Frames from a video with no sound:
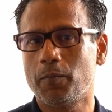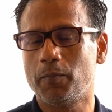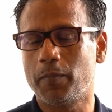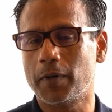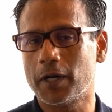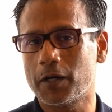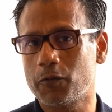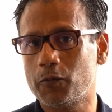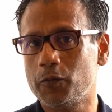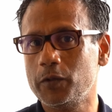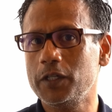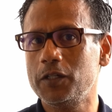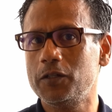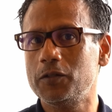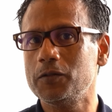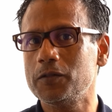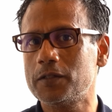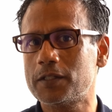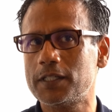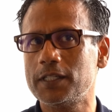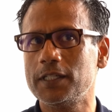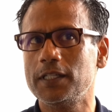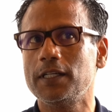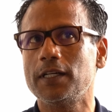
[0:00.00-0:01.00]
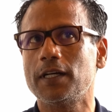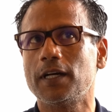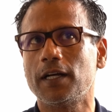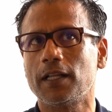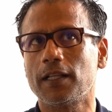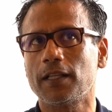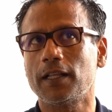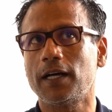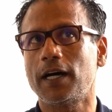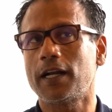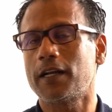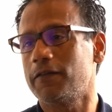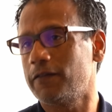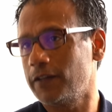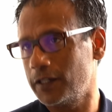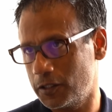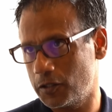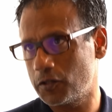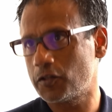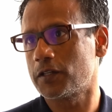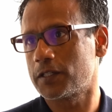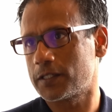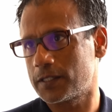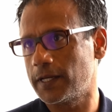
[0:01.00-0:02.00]
But we do see a lot of
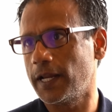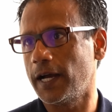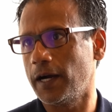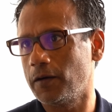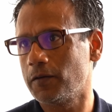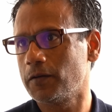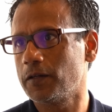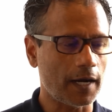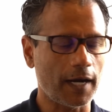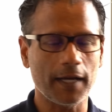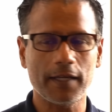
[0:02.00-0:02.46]
interest now.